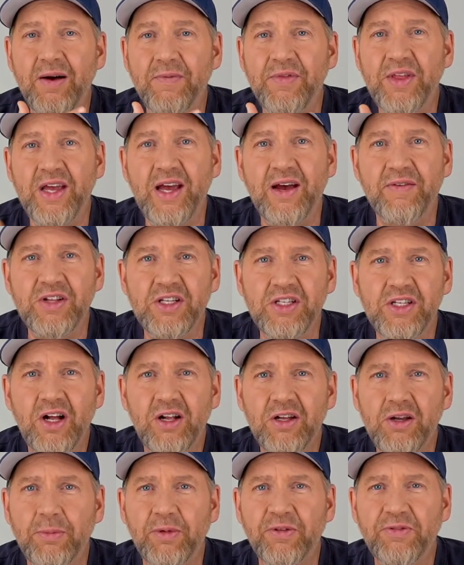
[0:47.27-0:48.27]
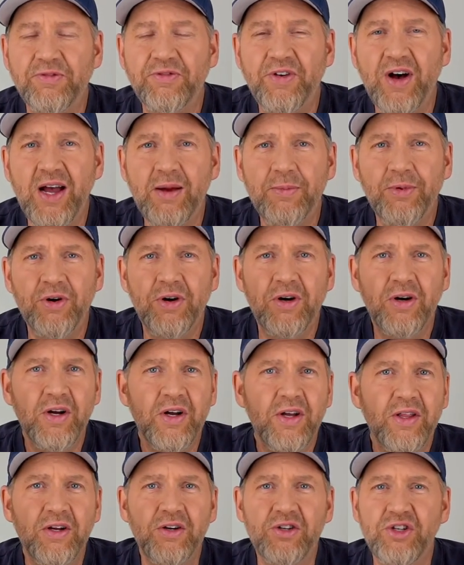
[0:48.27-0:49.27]
They have insoluble fiber.
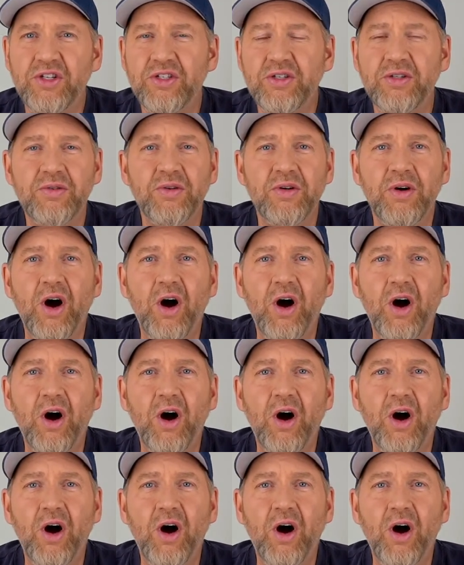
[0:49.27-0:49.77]
They're just